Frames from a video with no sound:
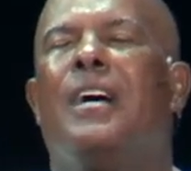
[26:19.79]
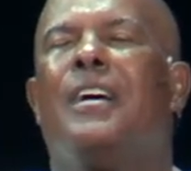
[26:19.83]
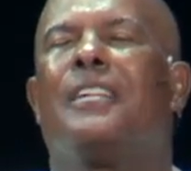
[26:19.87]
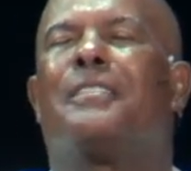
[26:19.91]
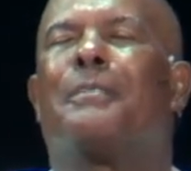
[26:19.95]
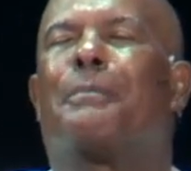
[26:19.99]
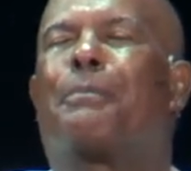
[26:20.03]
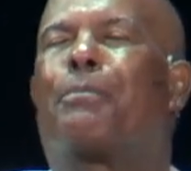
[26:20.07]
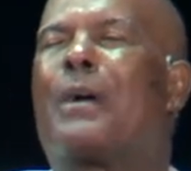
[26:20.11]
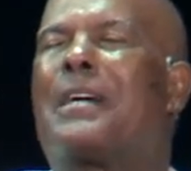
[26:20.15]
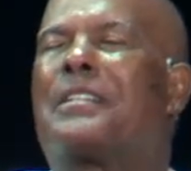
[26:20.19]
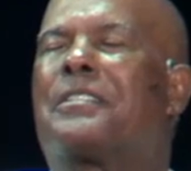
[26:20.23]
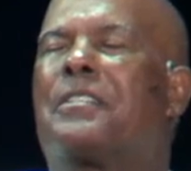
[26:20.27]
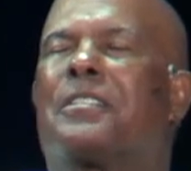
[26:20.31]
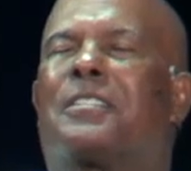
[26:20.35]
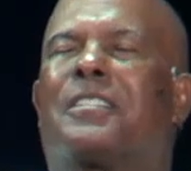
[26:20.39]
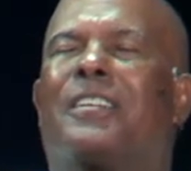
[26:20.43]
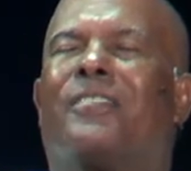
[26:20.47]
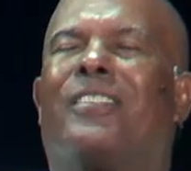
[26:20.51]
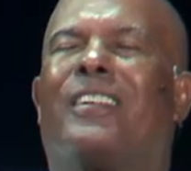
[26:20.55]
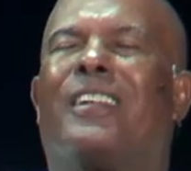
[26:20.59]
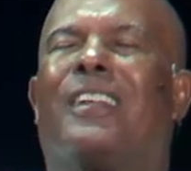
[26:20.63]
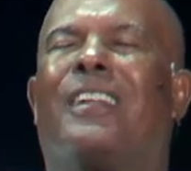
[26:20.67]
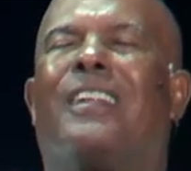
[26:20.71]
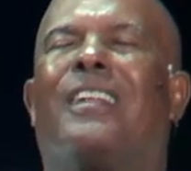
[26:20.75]
the presence
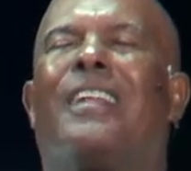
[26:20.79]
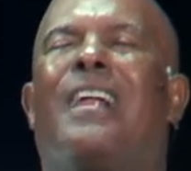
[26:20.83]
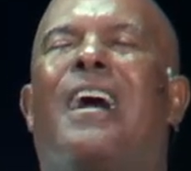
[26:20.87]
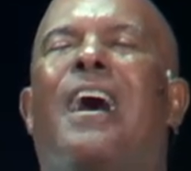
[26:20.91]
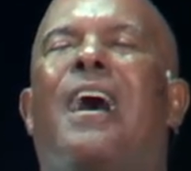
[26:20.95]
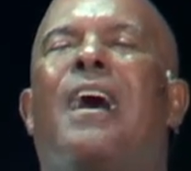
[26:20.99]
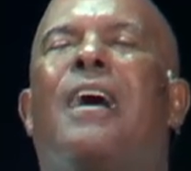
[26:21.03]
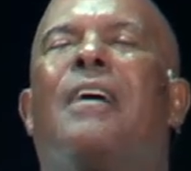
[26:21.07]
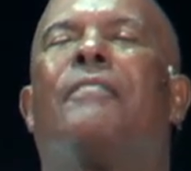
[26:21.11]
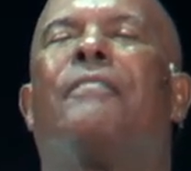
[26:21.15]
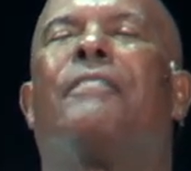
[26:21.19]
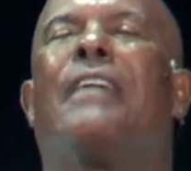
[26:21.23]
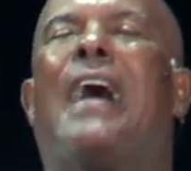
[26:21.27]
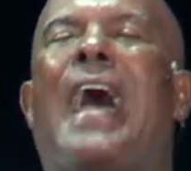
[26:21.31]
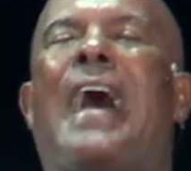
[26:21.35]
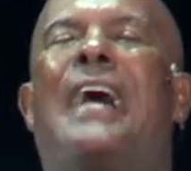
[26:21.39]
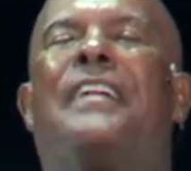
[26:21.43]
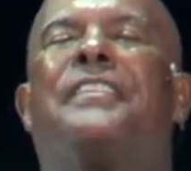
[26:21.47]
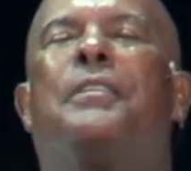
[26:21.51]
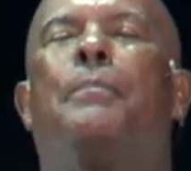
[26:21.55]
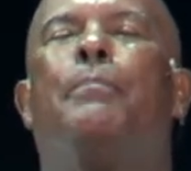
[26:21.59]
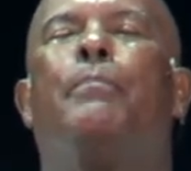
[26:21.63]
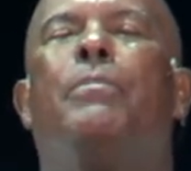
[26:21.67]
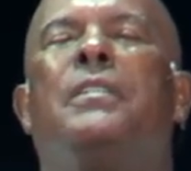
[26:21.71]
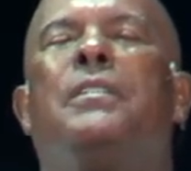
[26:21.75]
of love
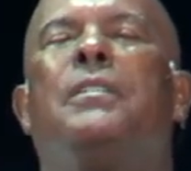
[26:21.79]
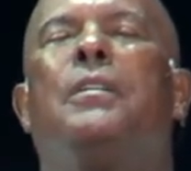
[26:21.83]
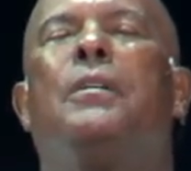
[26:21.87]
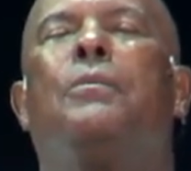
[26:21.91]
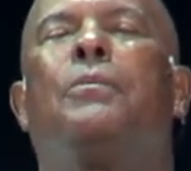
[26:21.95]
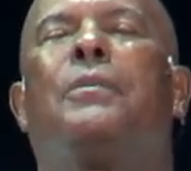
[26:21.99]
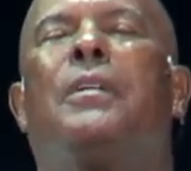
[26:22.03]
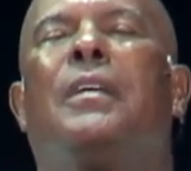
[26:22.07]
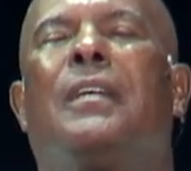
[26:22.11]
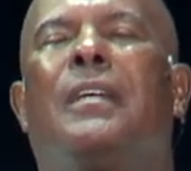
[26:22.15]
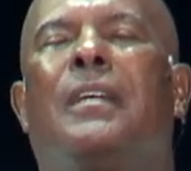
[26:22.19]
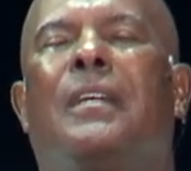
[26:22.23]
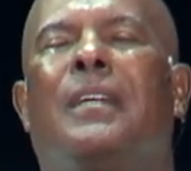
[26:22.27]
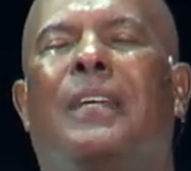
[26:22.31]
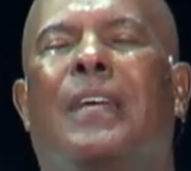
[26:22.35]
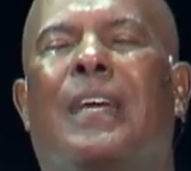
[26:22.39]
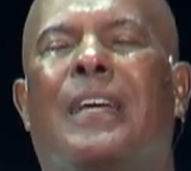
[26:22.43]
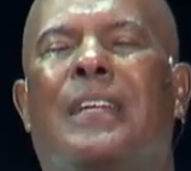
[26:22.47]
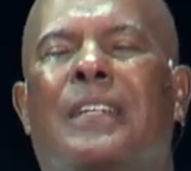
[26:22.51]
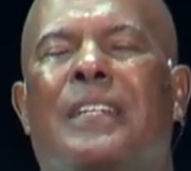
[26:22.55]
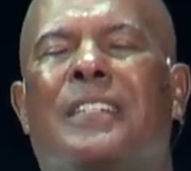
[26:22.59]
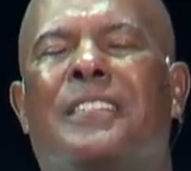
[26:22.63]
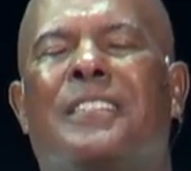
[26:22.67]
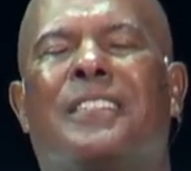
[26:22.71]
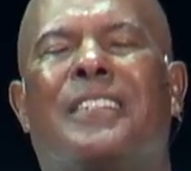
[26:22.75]
and beauty
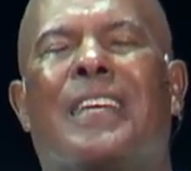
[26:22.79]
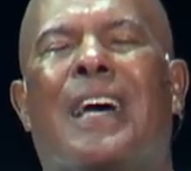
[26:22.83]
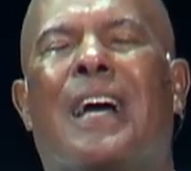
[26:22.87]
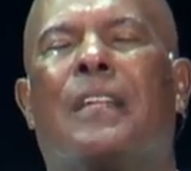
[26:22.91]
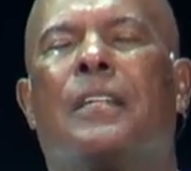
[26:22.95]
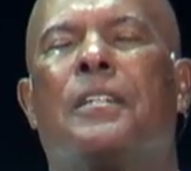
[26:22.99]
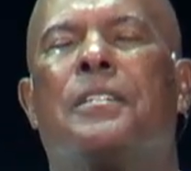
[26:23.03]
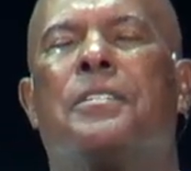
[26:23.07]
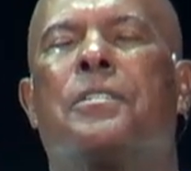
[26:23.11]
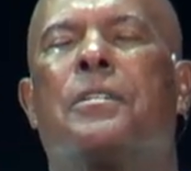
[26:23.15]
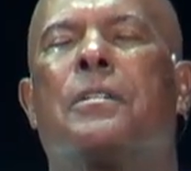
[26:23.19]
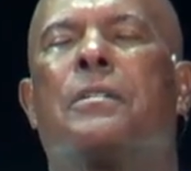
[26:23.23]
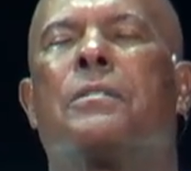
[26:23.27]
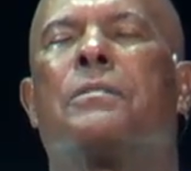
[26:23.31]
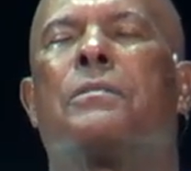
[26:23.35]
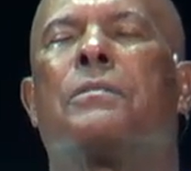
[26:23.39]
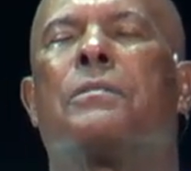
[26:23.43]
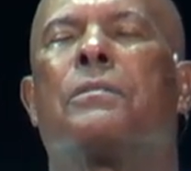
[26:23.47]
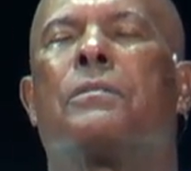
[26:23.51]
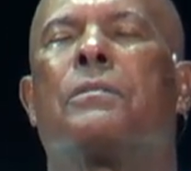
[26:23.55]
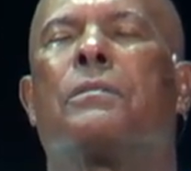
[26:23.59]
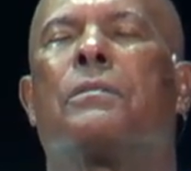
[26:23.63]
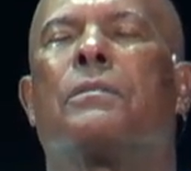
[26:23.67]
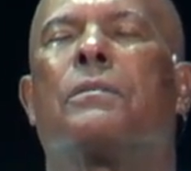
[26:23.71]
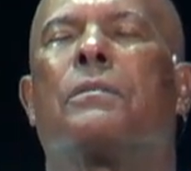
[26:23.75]
and intelligence,
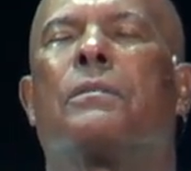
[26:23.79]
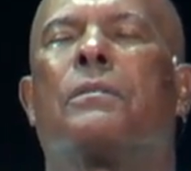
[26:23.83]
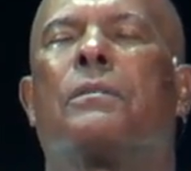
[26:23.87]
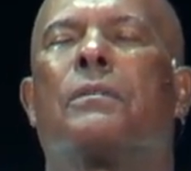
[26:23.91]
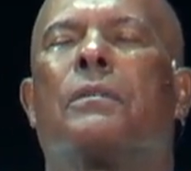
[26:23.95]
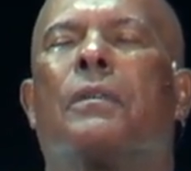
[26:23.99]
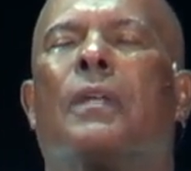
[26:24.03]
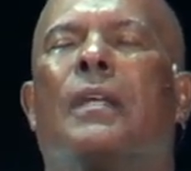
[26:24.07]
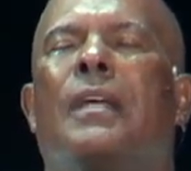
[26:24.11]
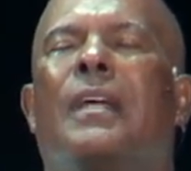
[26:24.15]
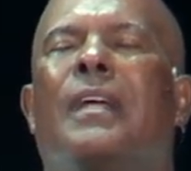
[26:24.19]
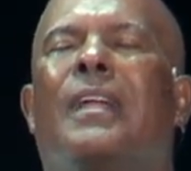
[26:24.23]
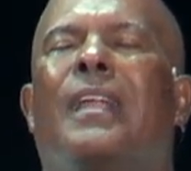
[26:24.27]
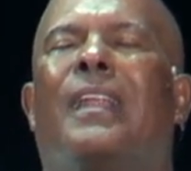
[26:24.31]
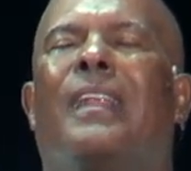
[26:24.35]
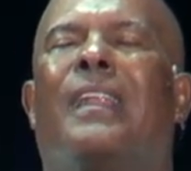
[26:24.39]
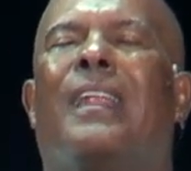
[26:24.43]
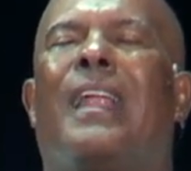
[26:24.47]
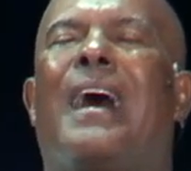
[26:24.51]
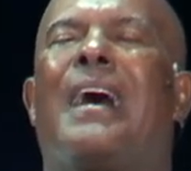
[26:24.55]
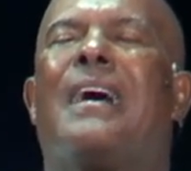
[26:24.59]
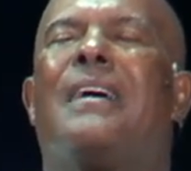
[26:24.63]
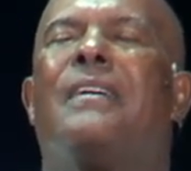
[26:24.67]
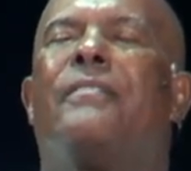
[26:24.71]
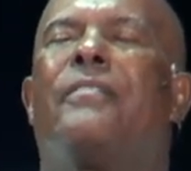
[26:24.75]

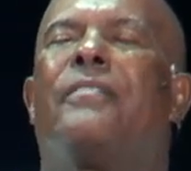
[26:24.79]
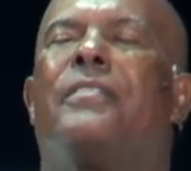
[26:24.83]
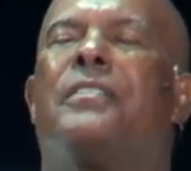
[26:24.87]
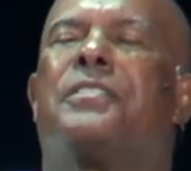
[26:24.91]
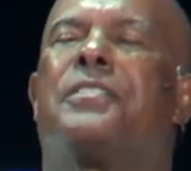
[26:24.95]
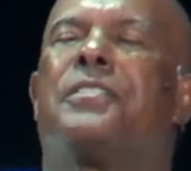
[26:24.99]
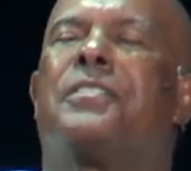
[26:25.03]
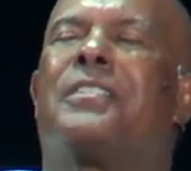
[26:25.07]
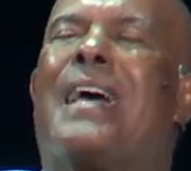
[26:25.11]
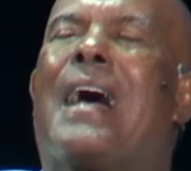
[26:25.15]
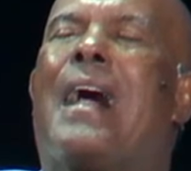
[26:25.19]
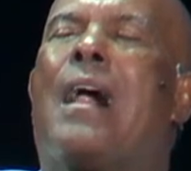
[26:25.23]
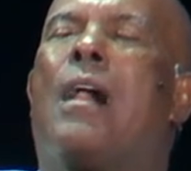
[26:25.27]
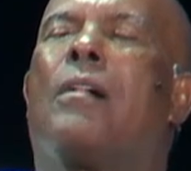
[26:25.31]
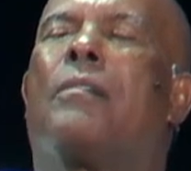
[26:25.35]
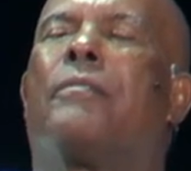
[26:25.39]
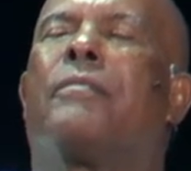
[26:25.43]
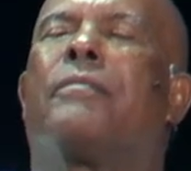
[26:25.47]
life itself.